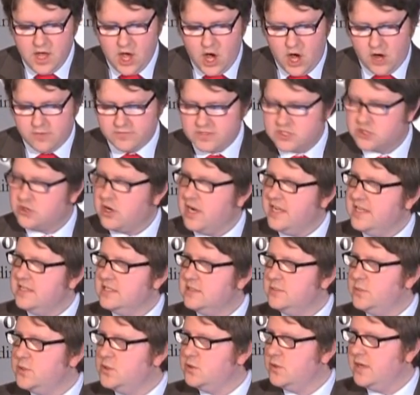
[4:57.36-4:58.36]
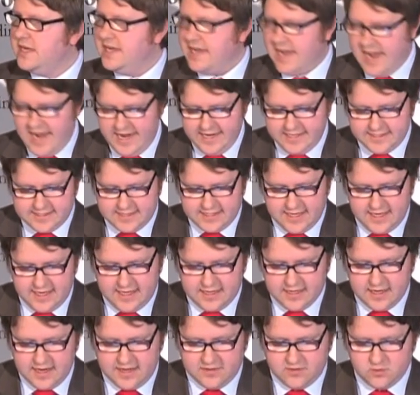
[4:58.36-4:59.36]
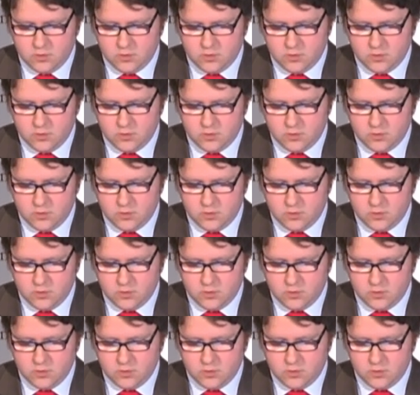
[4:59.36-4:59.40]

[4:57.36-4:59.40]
Of Australians between 18 and